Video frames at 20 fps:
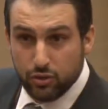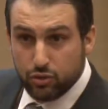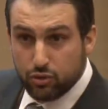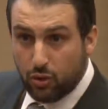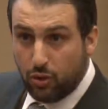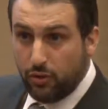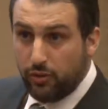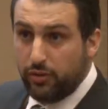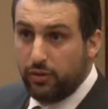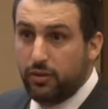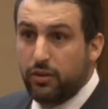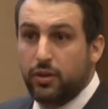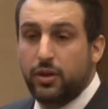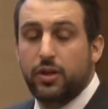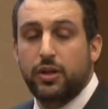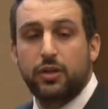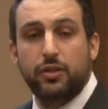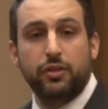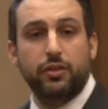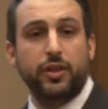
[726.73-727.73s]
So
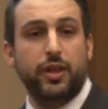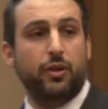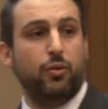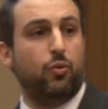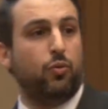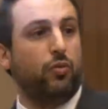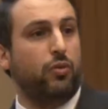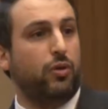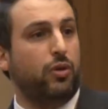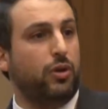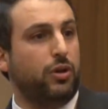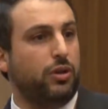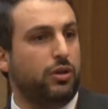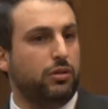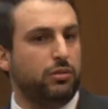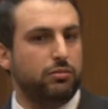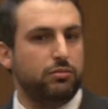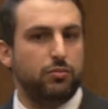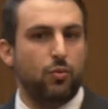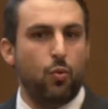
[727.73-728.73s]
the
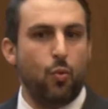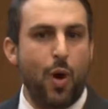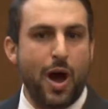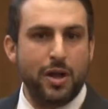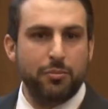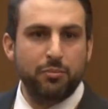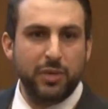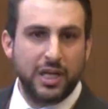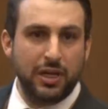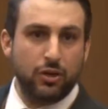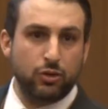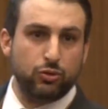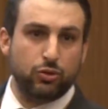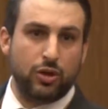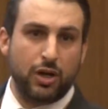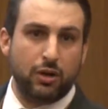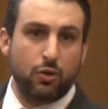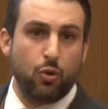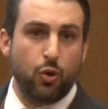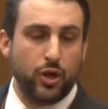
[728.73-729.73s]
$1 million
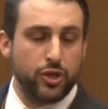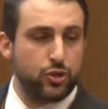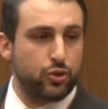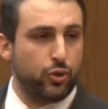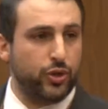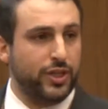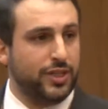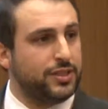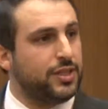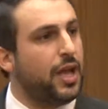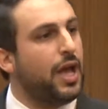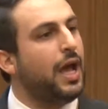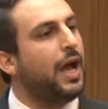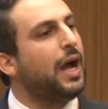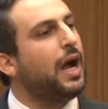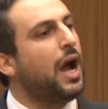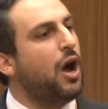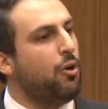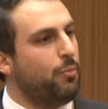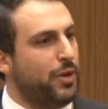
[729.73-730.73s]
question is
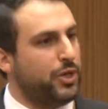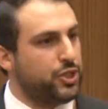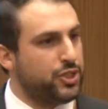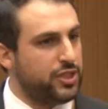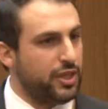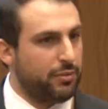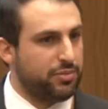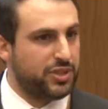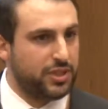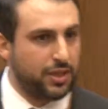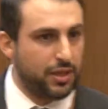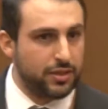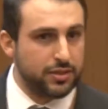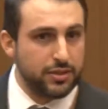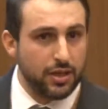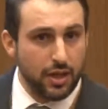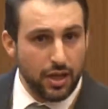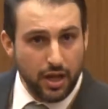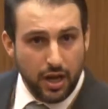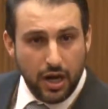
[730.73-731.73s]
how much
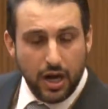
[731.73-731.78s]
substance?